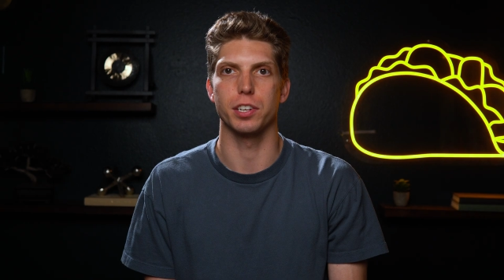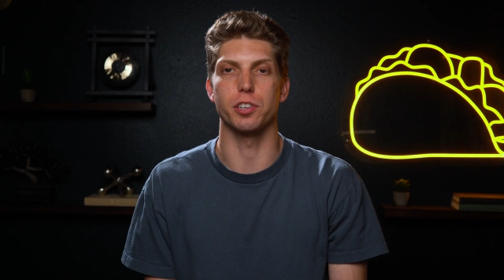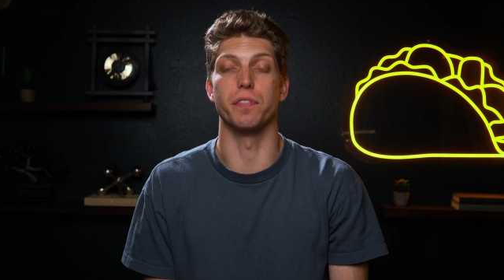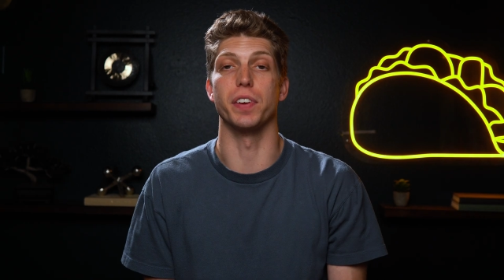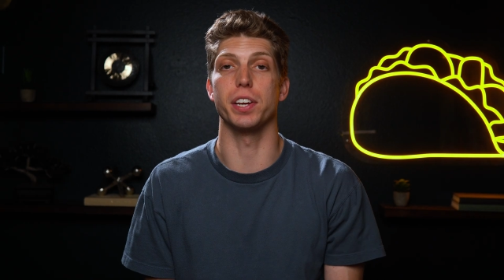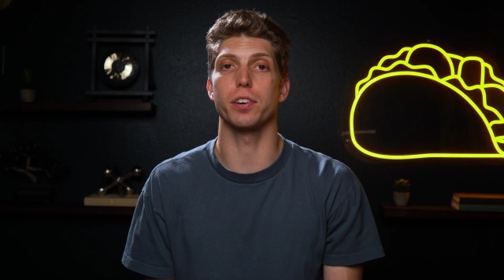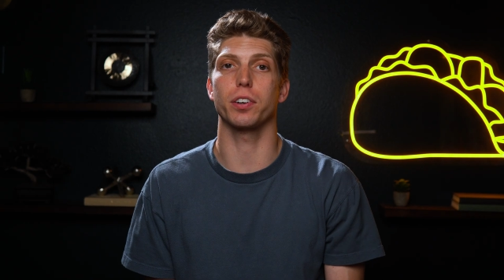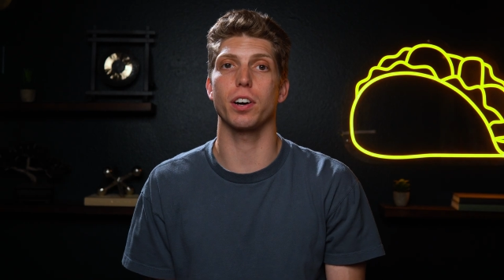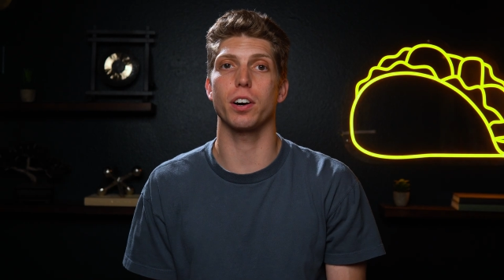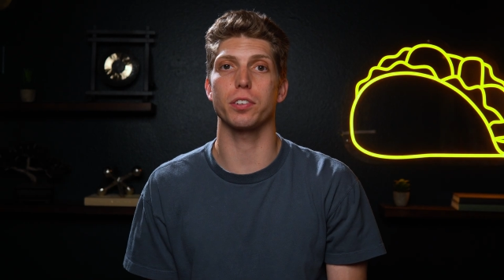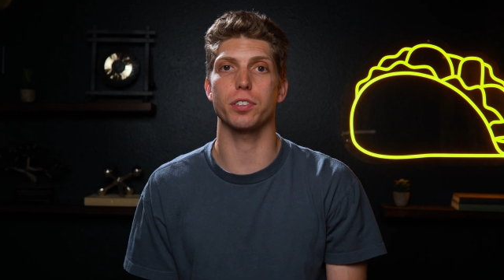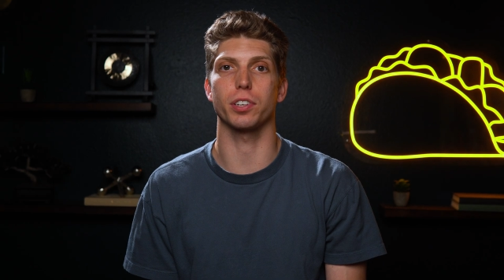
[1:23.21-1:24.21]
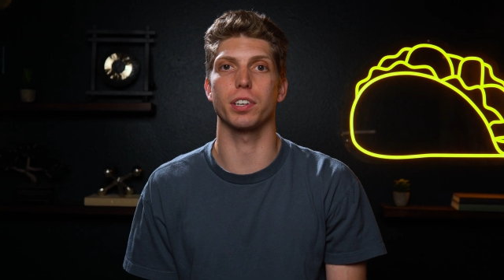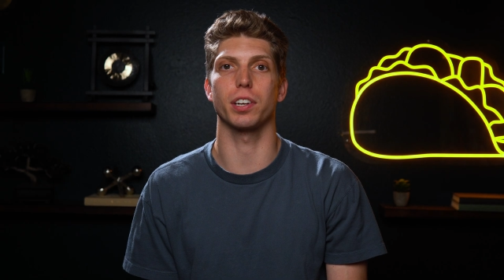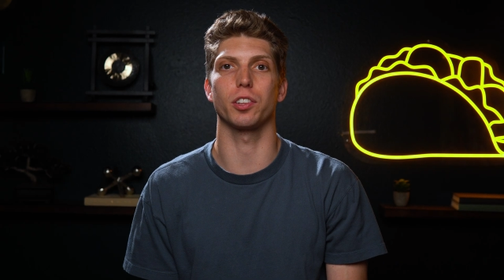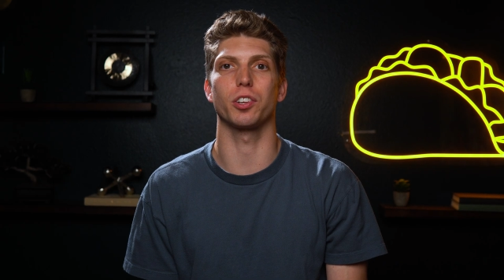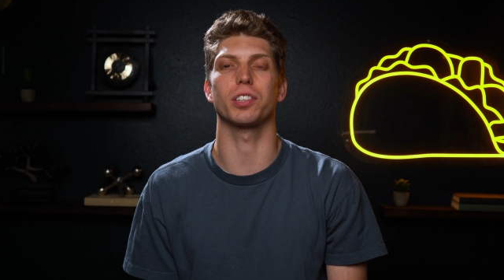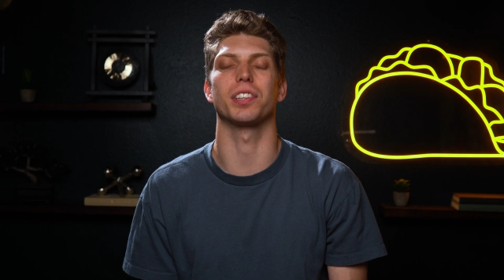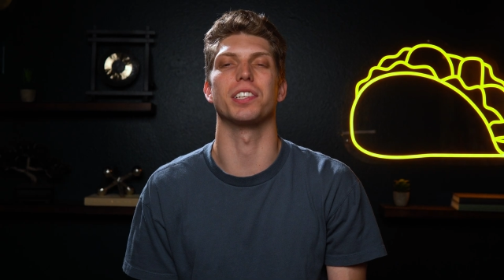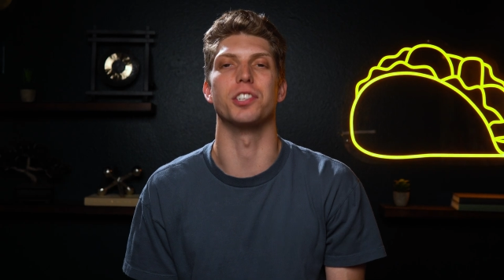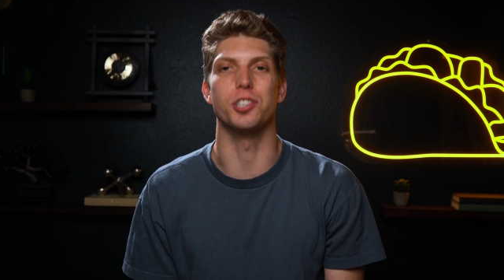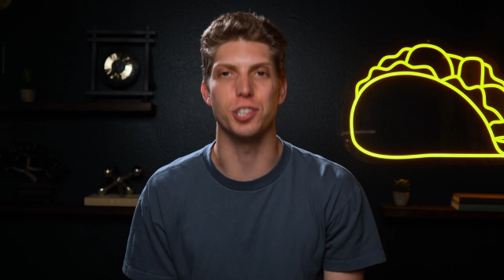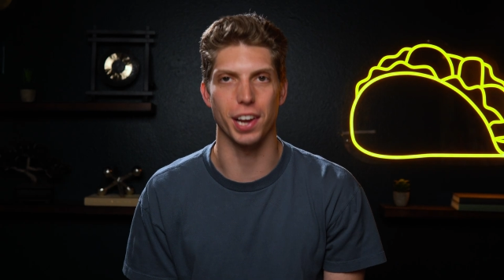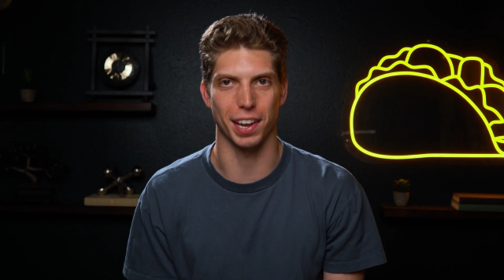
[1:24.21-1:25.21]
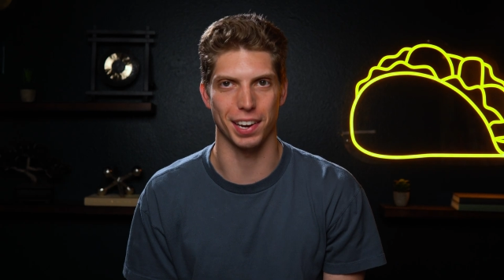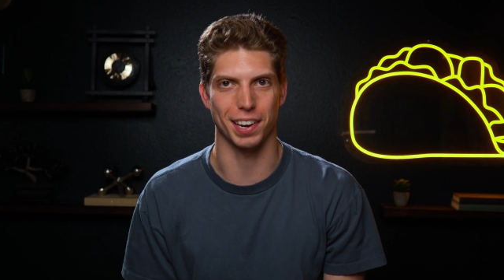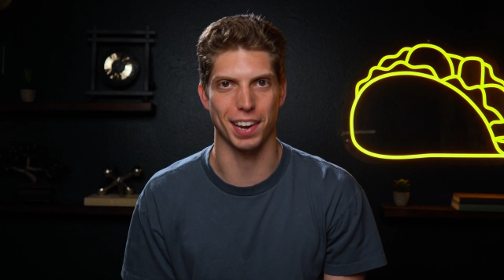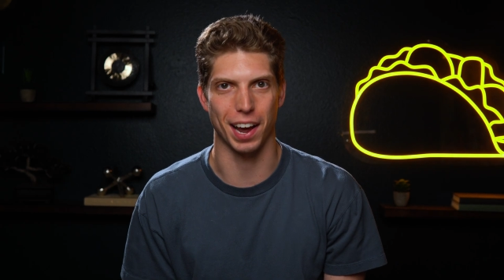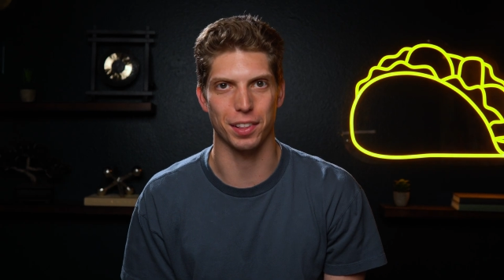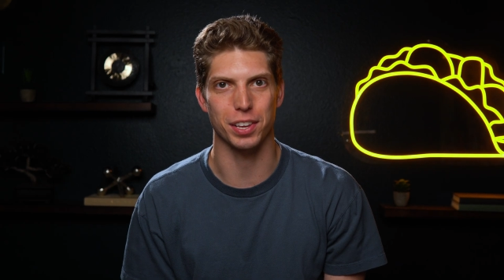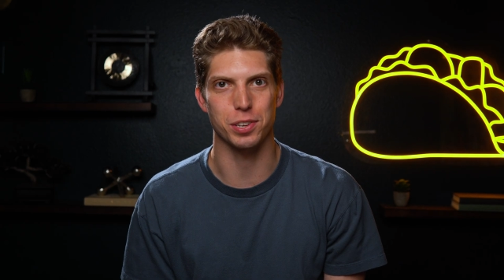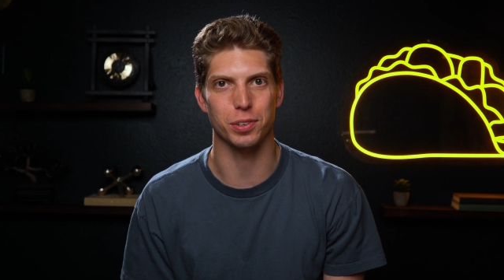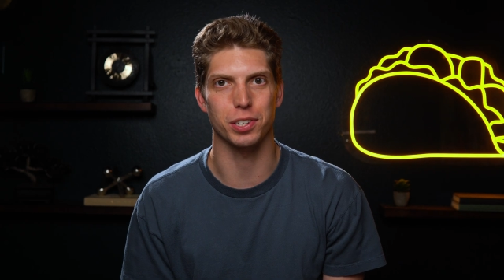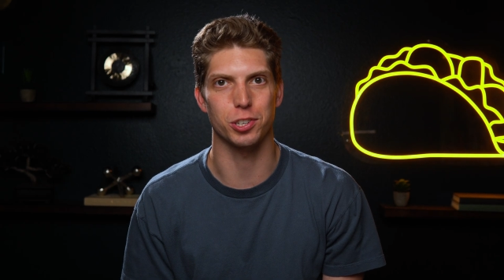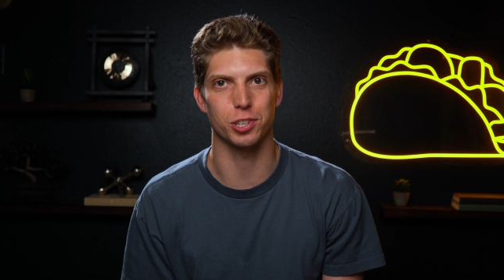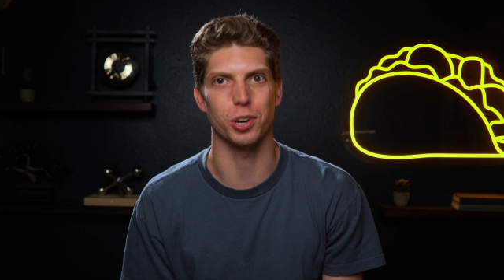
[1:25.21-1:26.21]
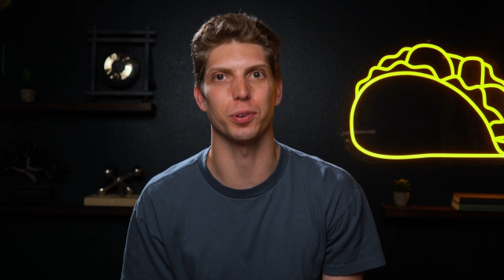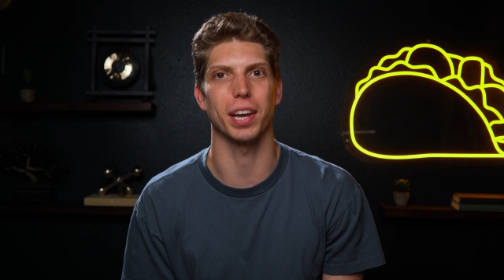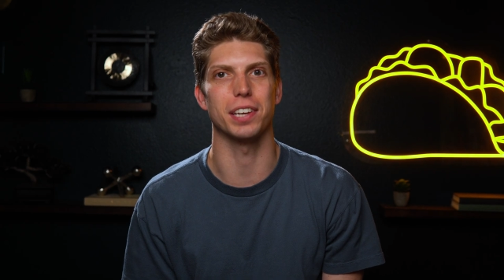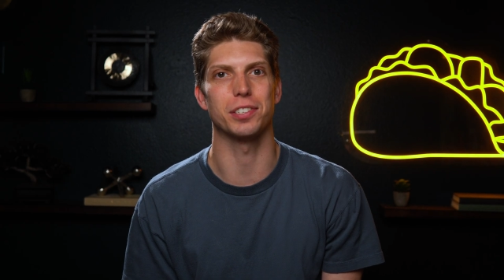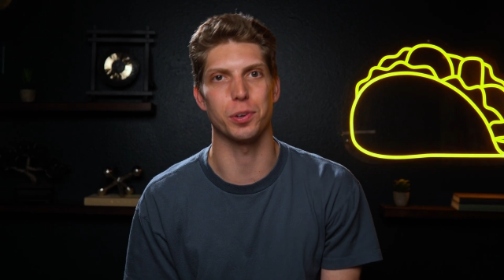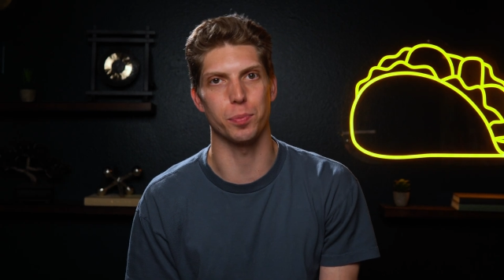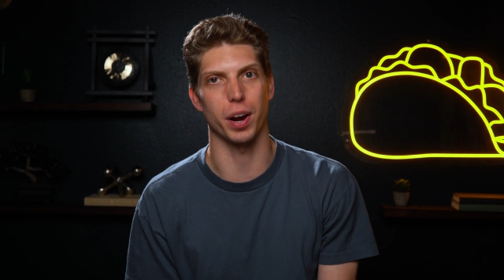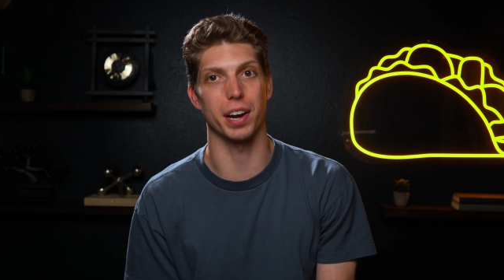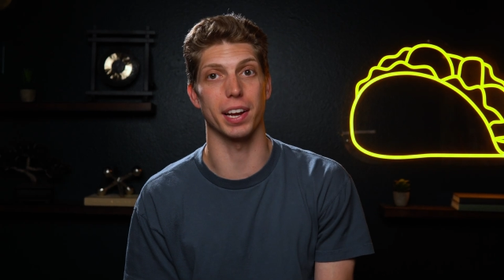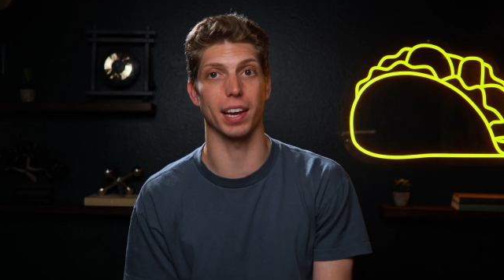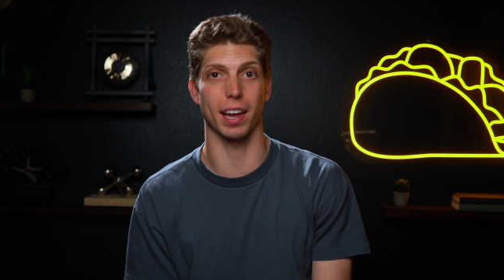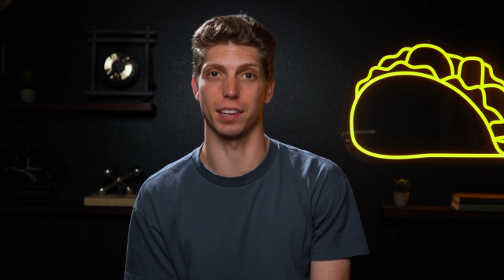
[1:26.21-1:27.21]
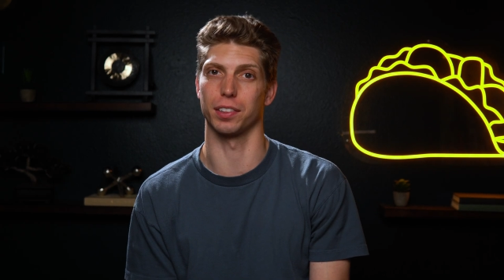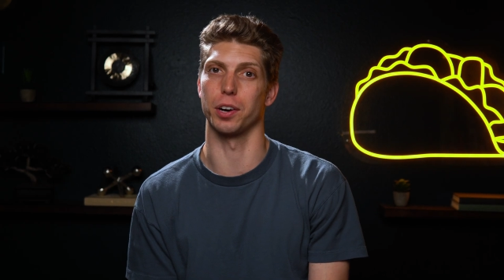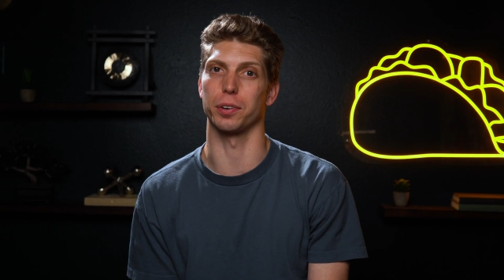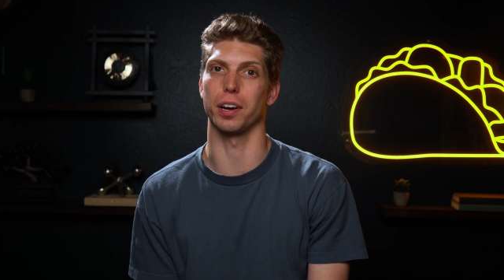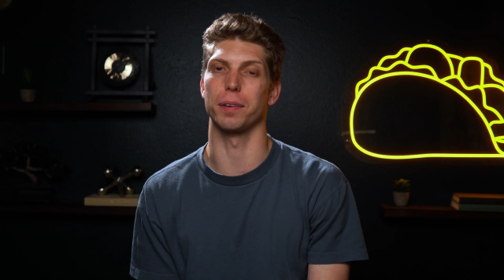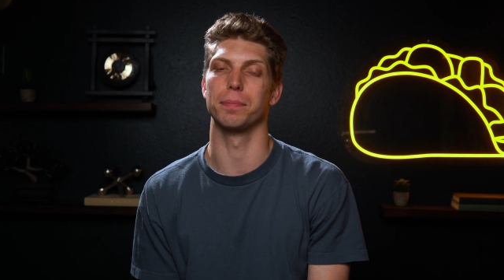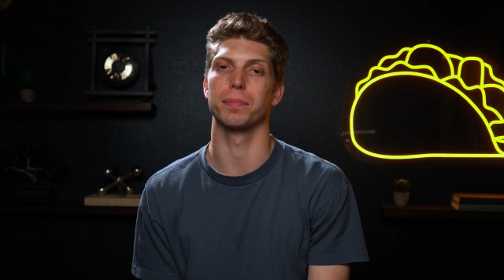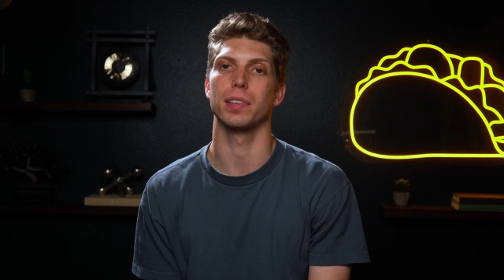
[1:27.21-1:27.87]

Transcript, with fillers: Your video calls are gonna look legit now that you can showcase your branding and logo.